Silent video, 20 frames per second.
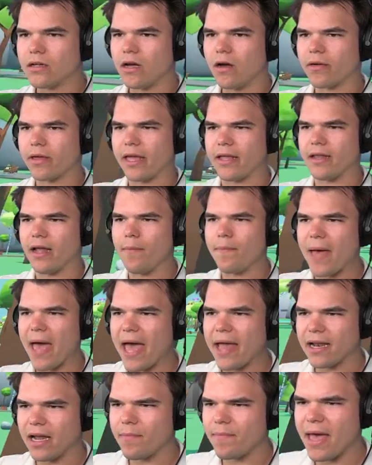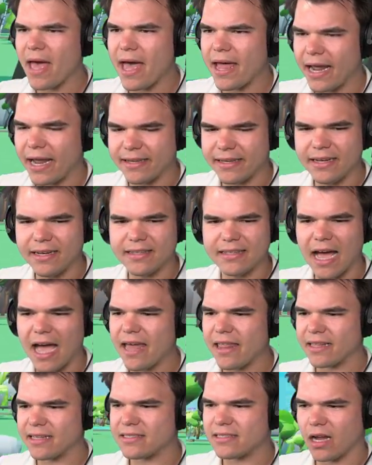Okay, not bad, not bad. I didn't
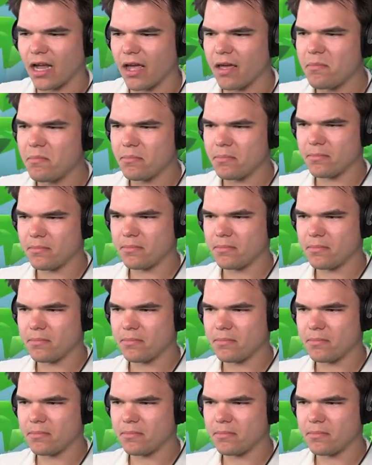die this time.